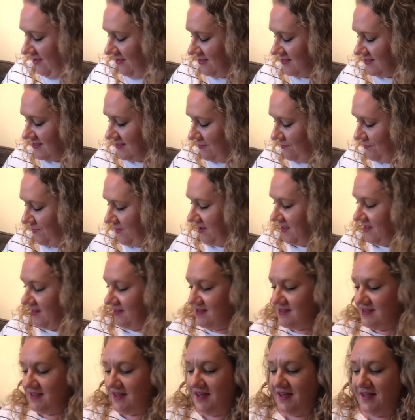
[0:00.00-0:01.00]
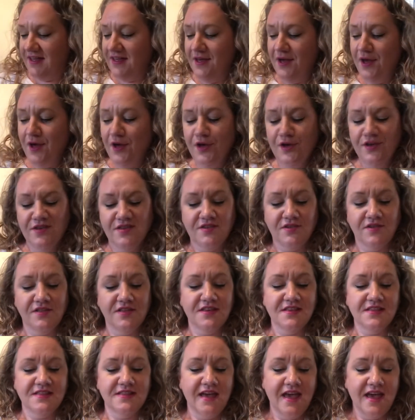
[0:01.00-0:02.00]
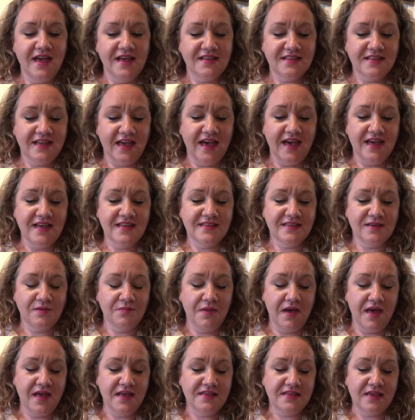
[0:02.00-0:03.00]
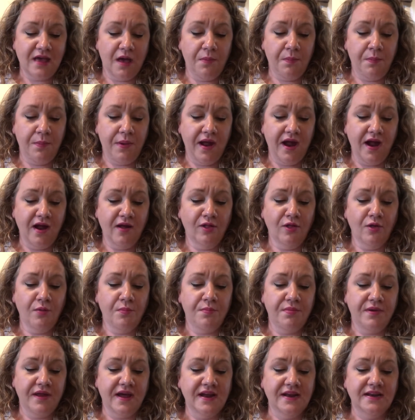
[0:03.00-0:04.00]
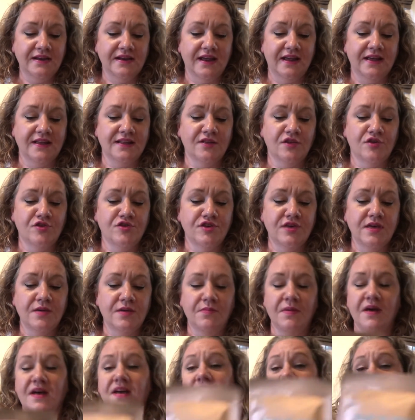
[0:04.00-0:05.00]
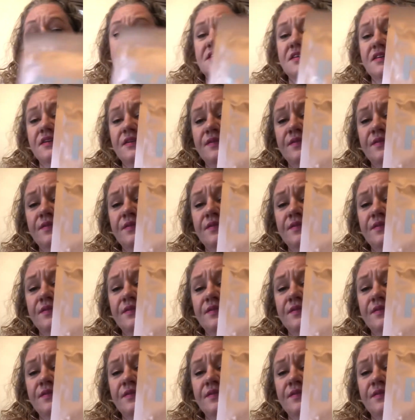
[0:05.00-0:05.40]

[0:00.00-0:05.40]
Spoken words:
Typical, isn't it? So this next item is a pearl brightening sheet mask,